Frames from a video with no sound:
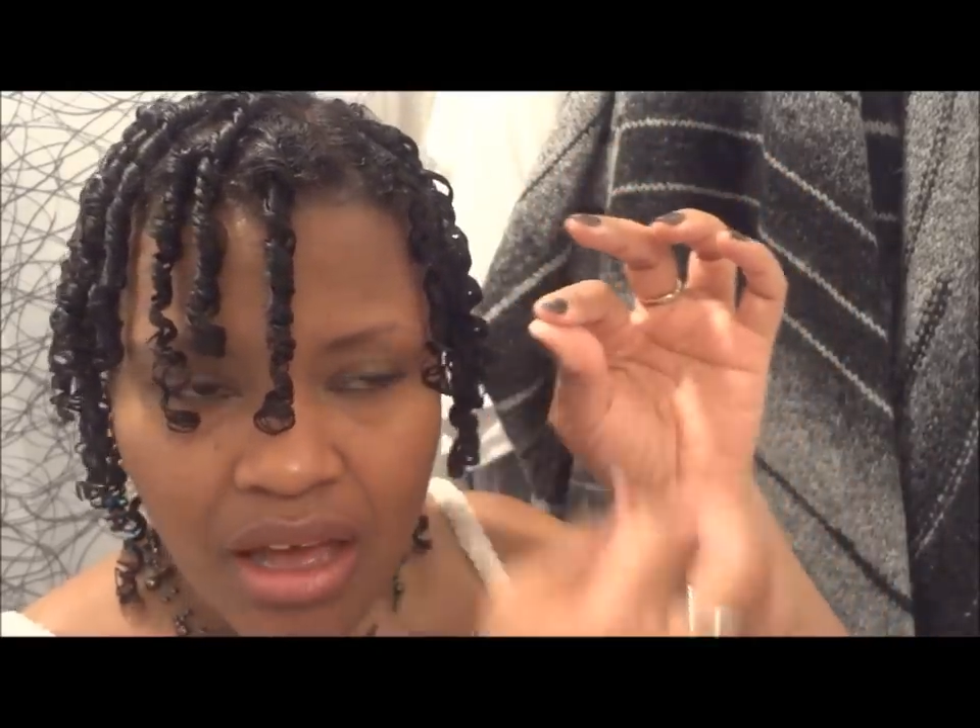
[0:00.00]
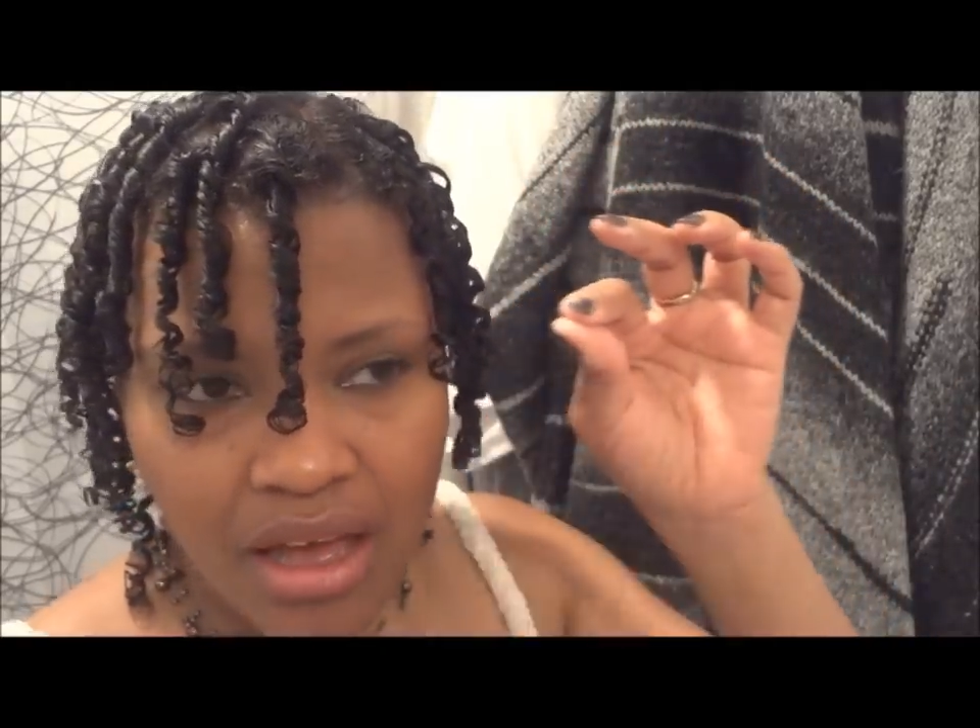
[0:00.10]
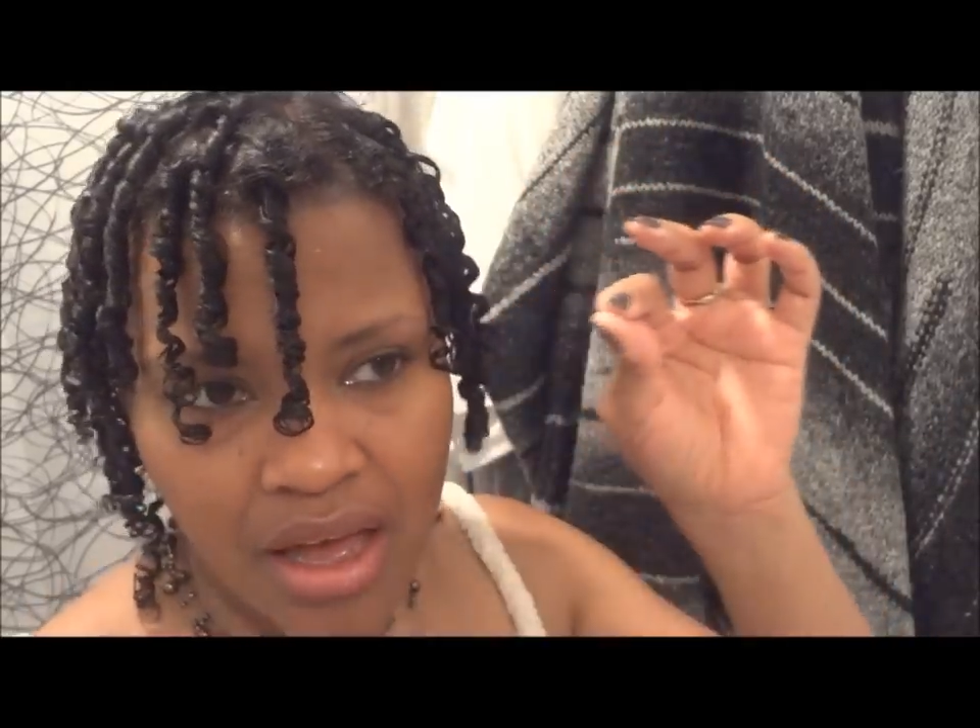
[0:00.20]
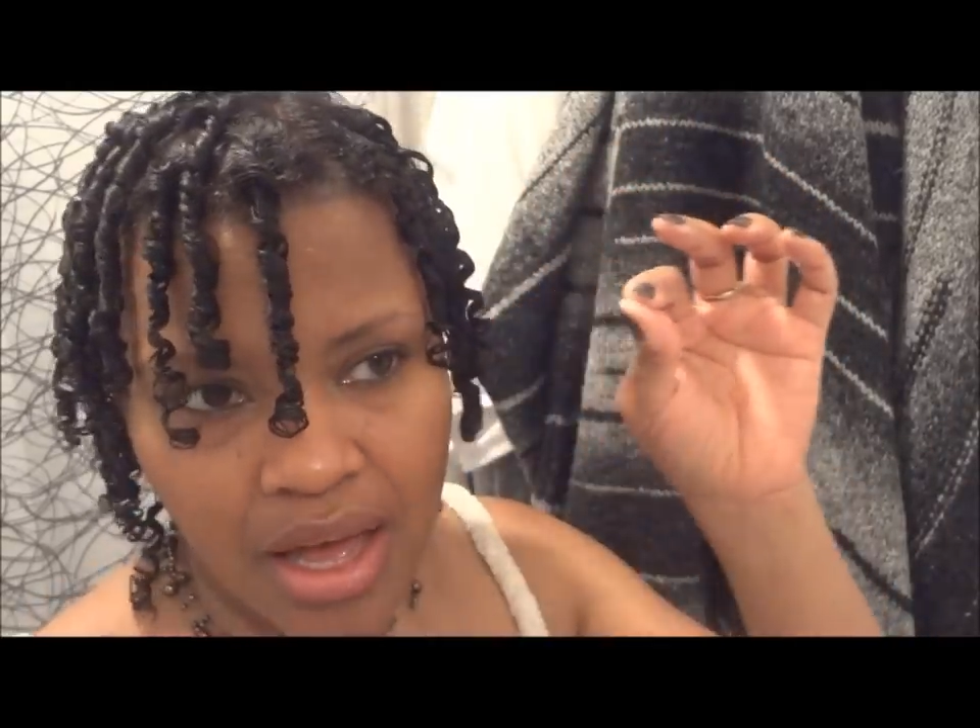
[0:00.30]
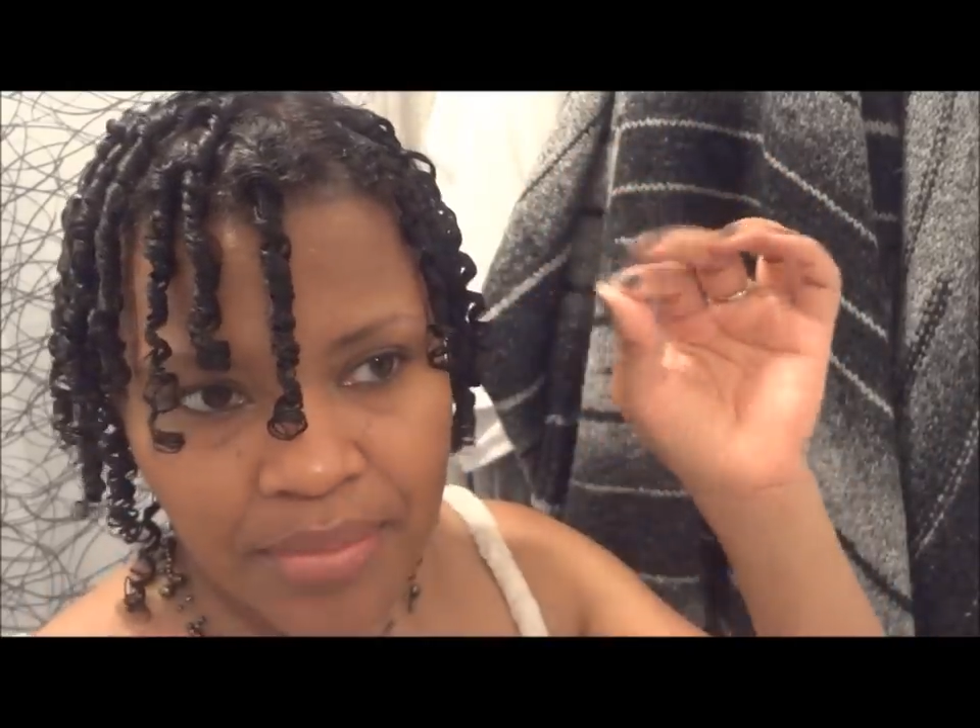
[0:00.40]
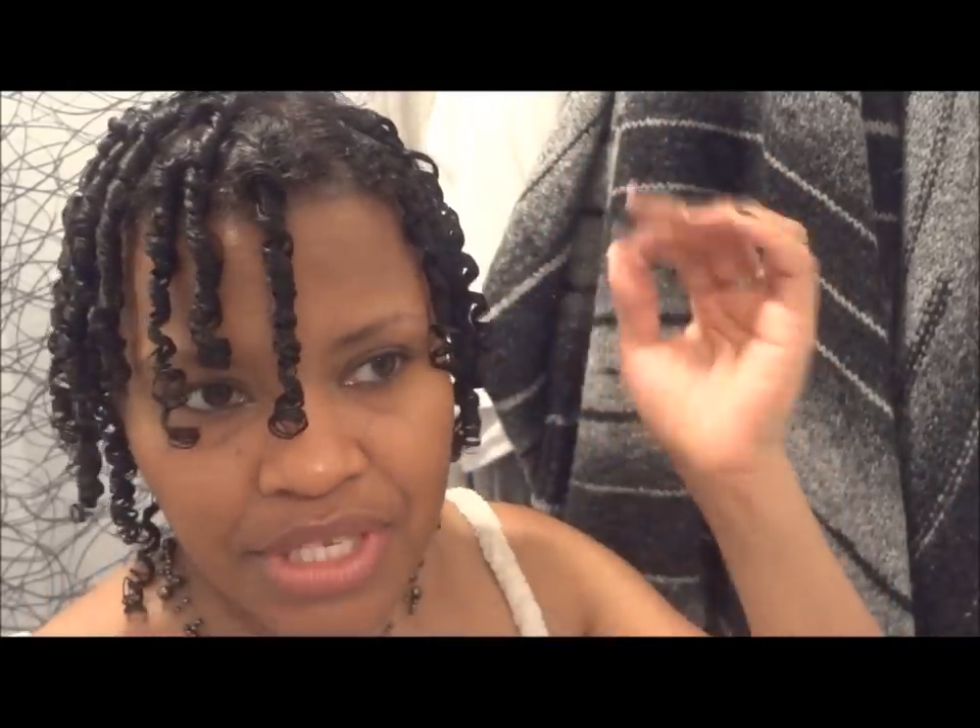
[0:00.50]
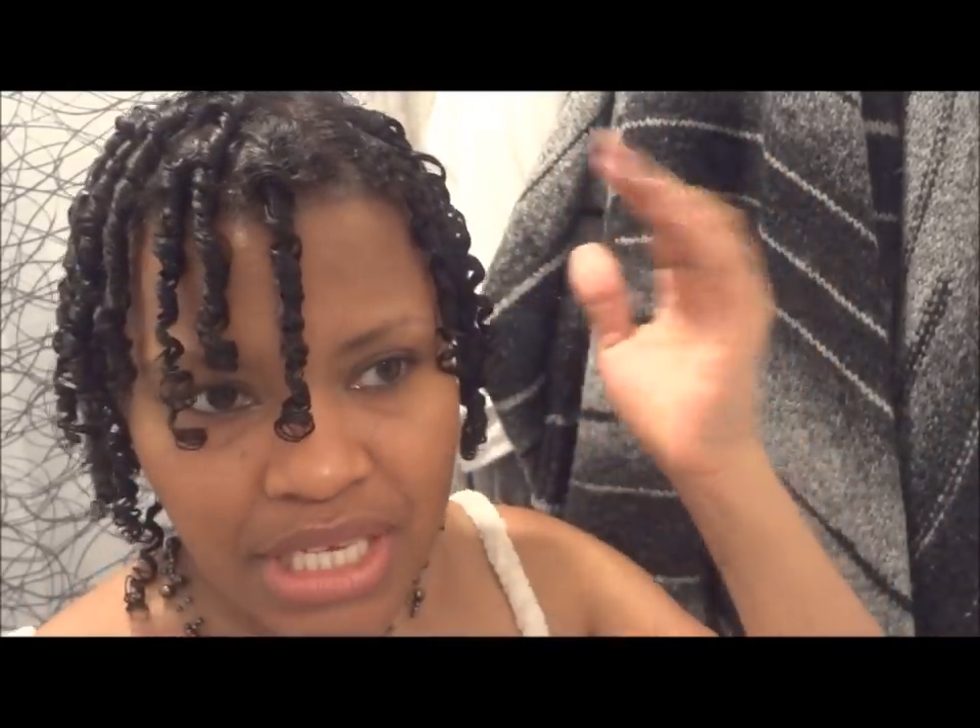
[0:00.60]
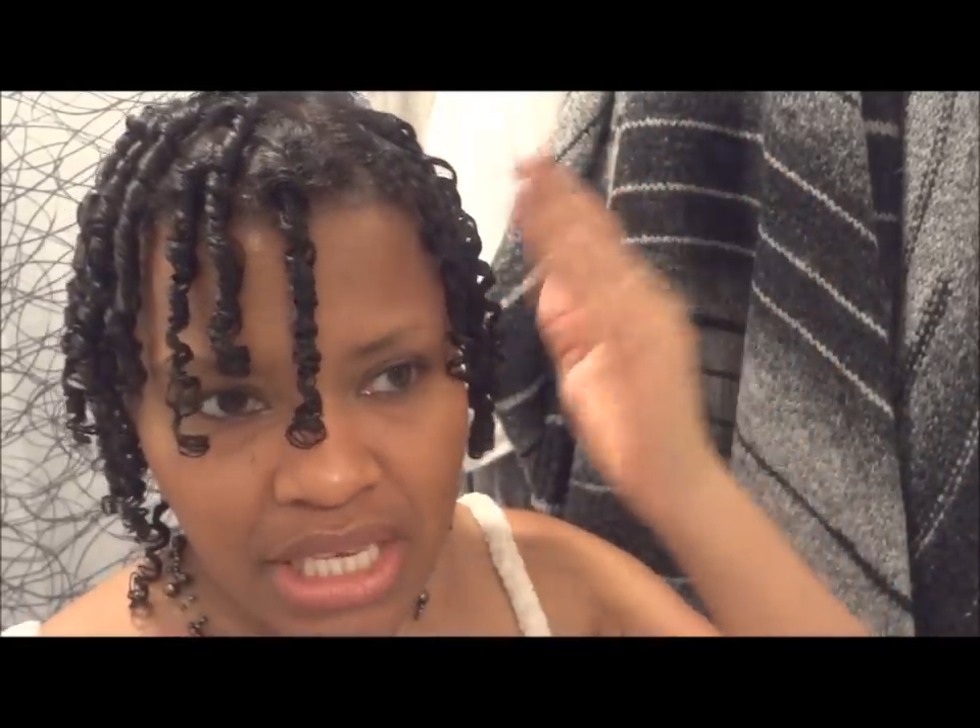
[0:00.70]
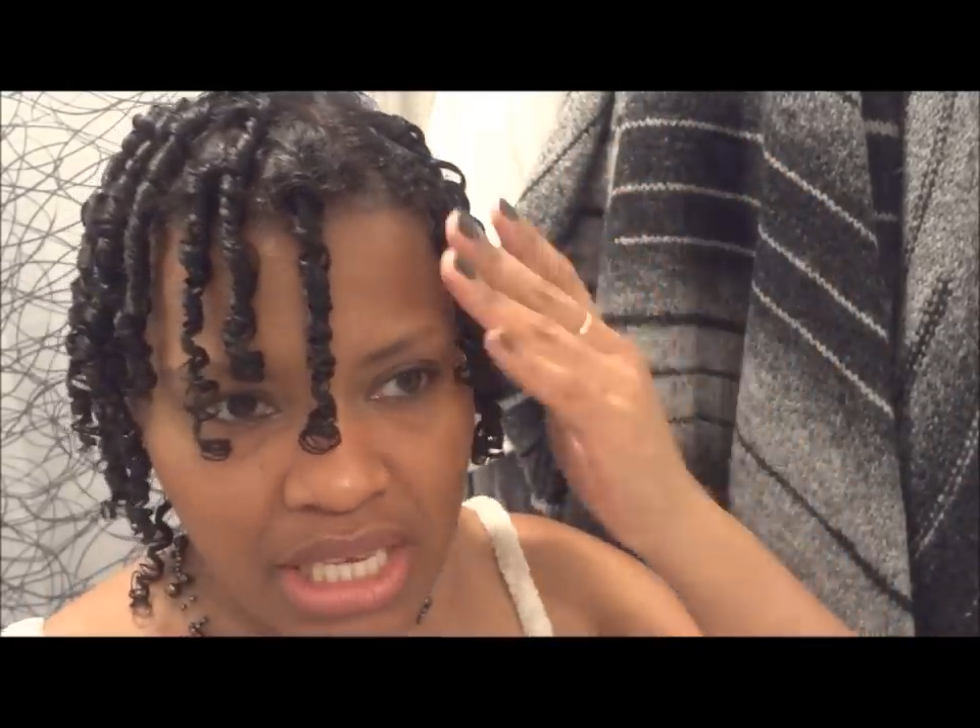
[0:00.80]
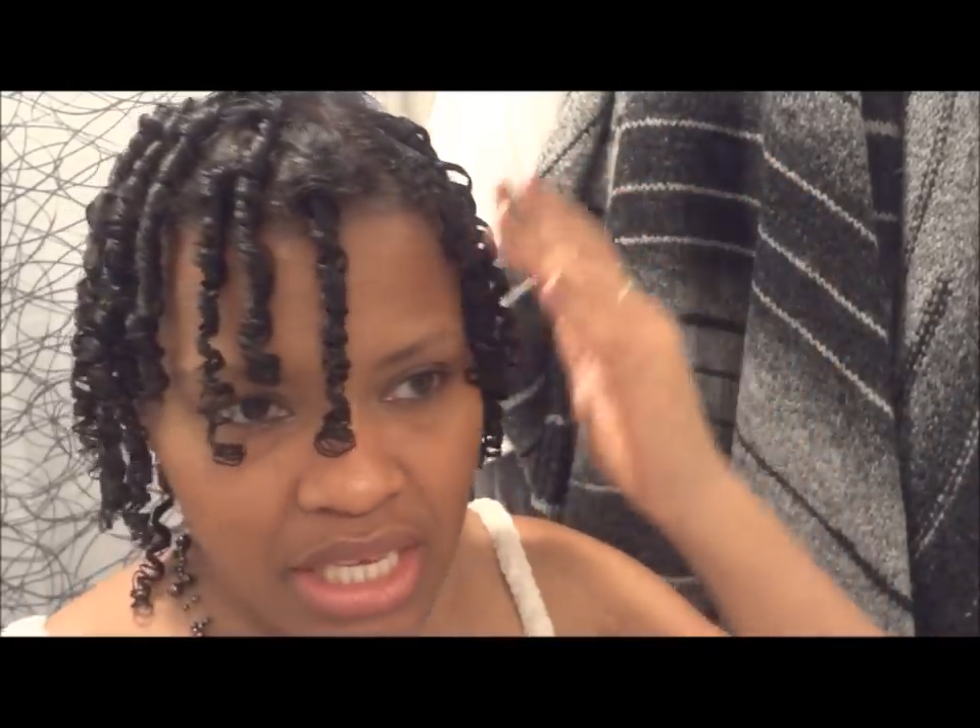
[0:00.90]
um, to
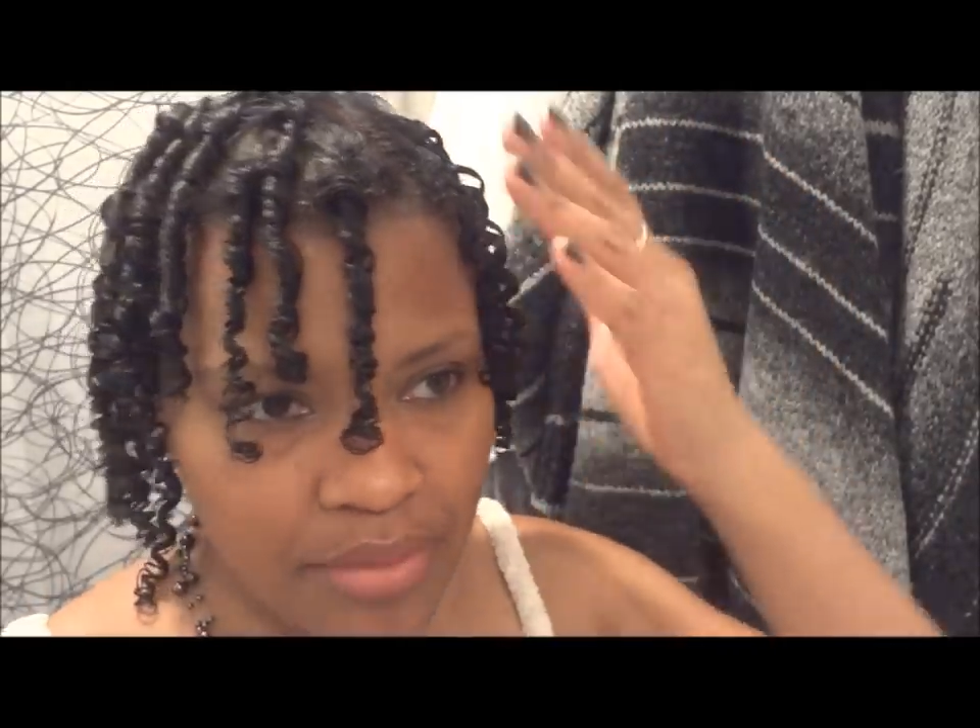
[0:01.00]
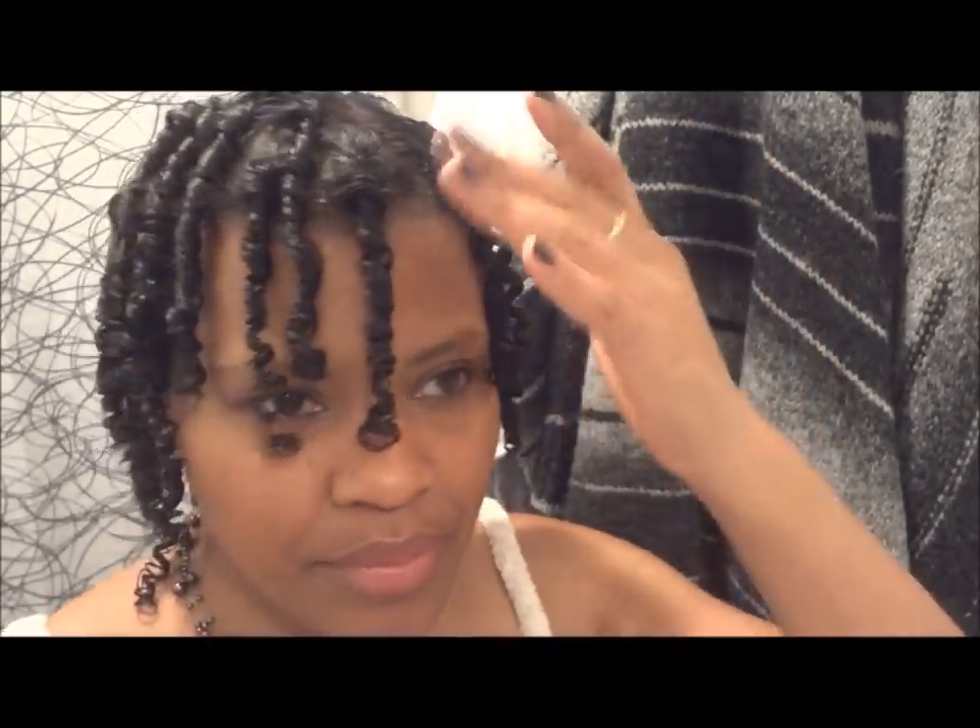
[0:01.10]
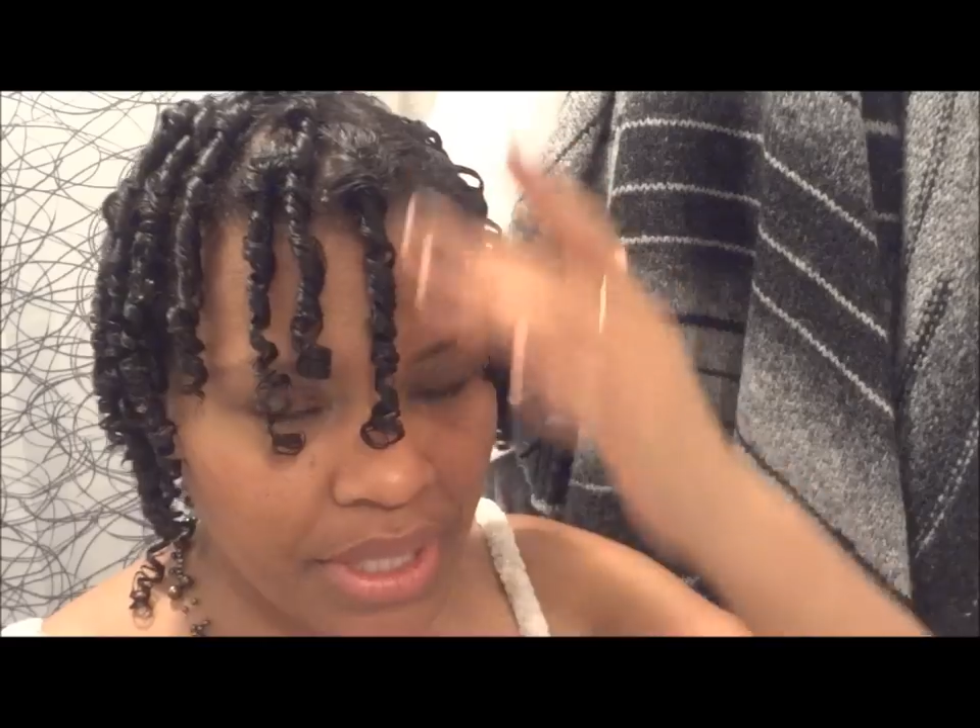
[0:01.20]
keep